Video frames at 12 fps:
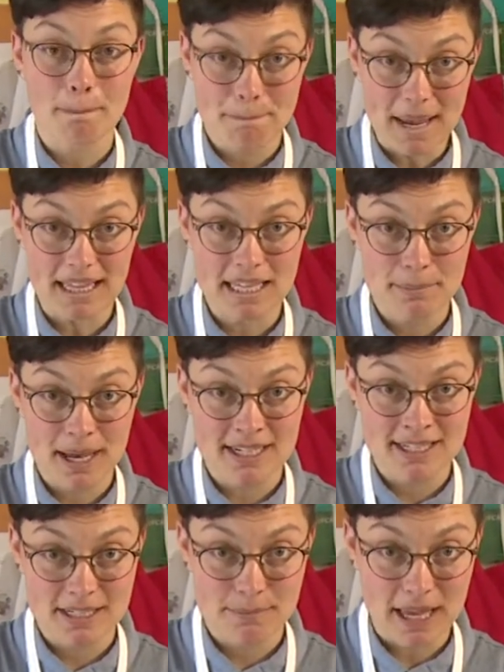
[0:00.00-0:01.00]
belly
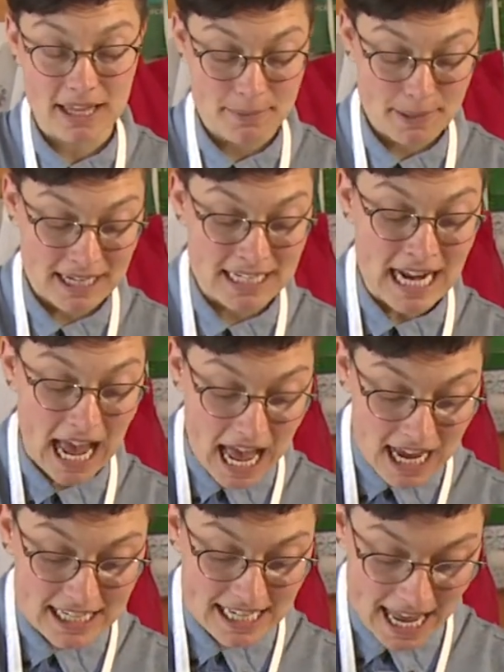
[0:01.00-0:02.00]
button to belly button
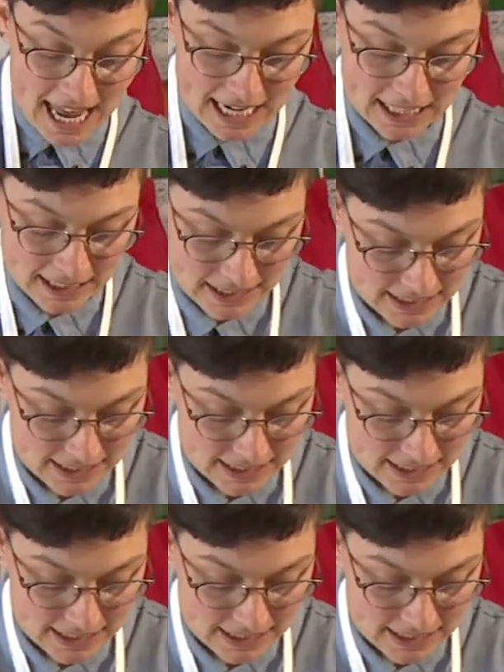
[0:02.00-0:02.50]
again.